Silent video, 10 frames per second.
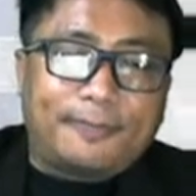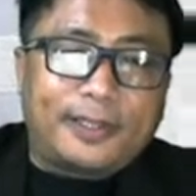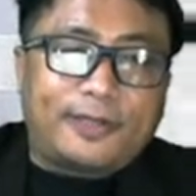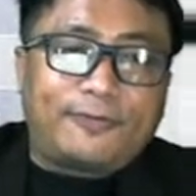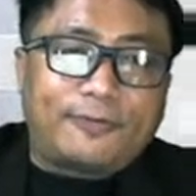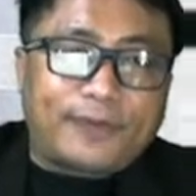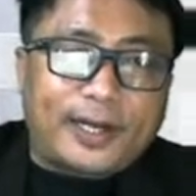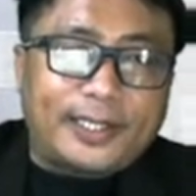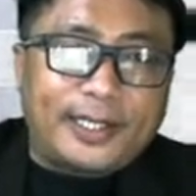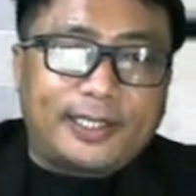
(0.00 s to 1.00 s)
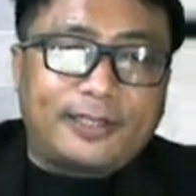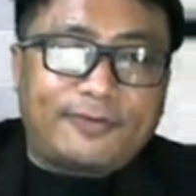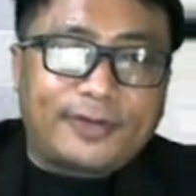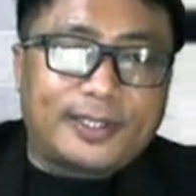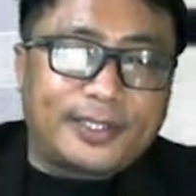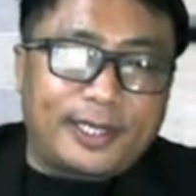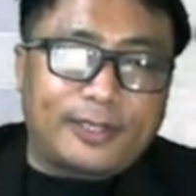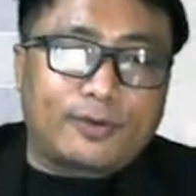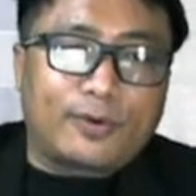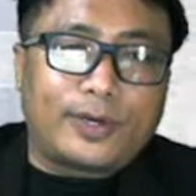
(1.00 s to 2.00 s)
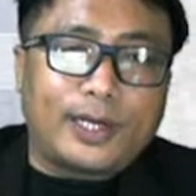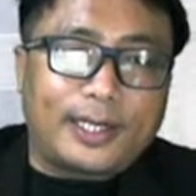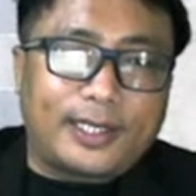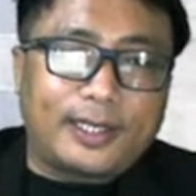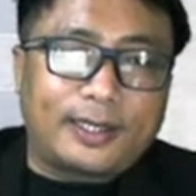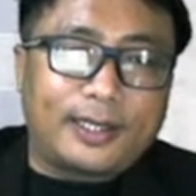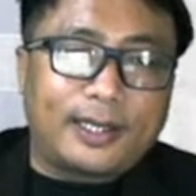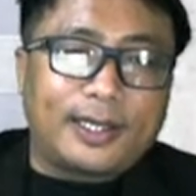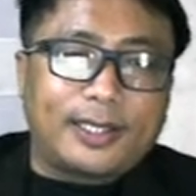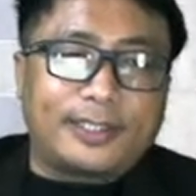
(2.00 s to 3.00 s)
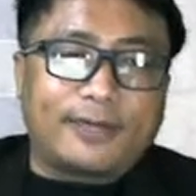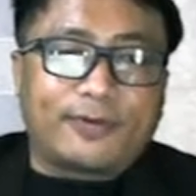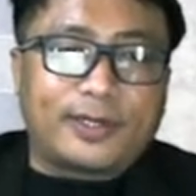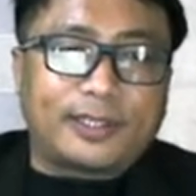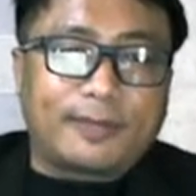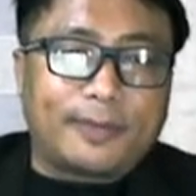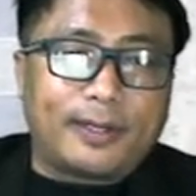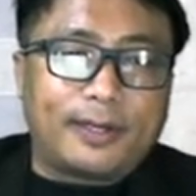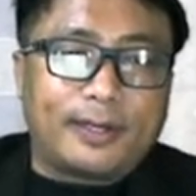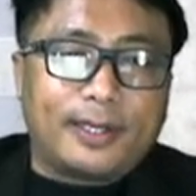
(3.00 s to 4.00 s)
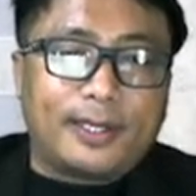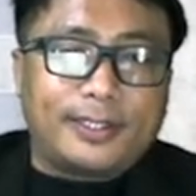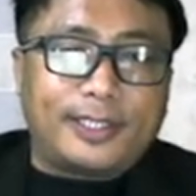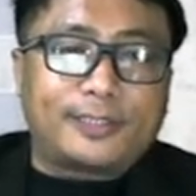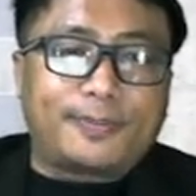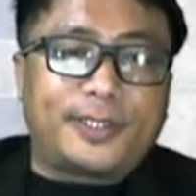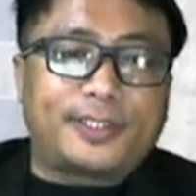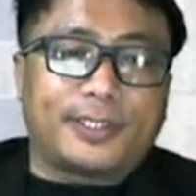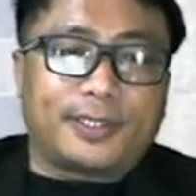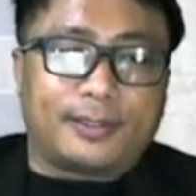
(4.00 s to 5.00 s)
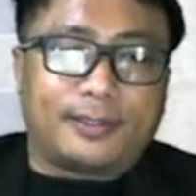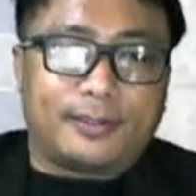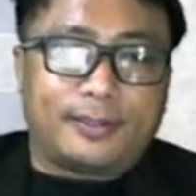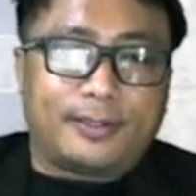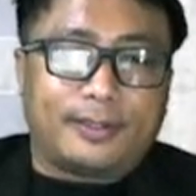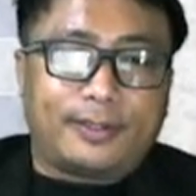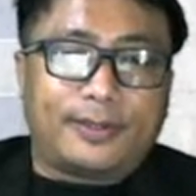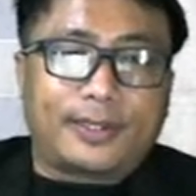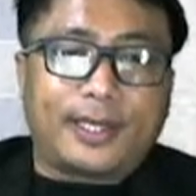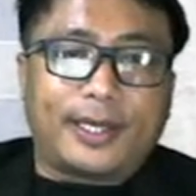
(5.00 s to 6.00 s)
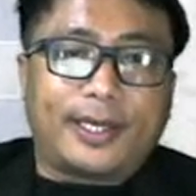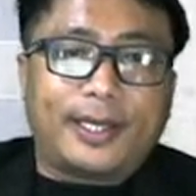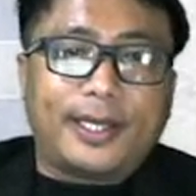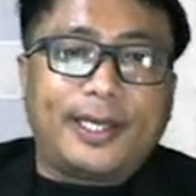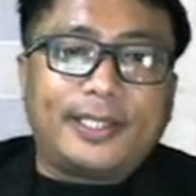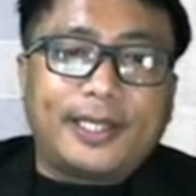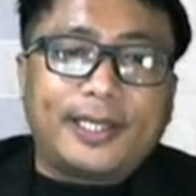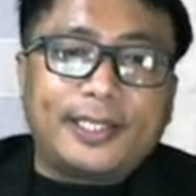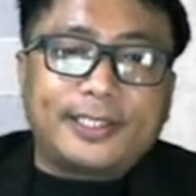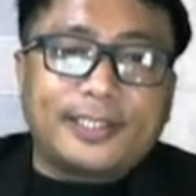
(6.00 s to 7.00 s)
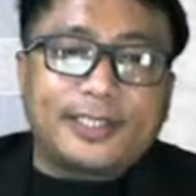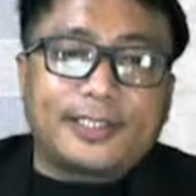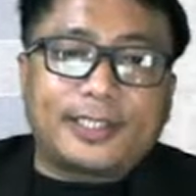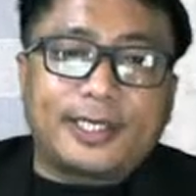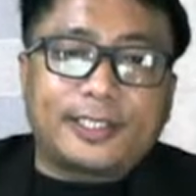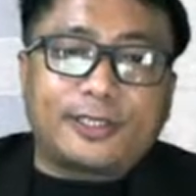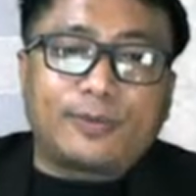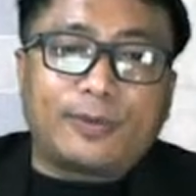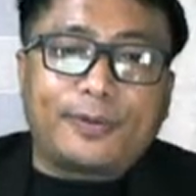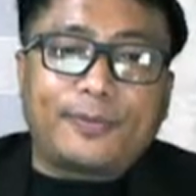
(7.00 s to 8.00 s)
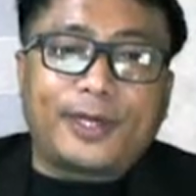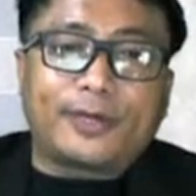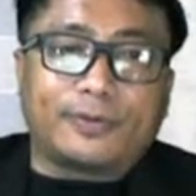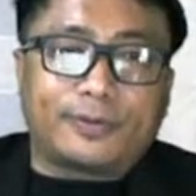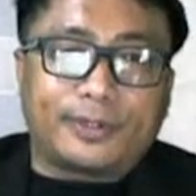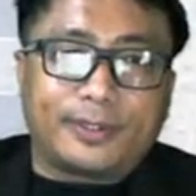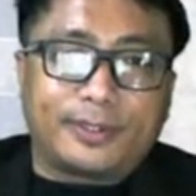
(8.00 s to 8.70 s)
But if you find any difficulty in correlating, say for example, dispersal, okay, in the initial stage it will be very good.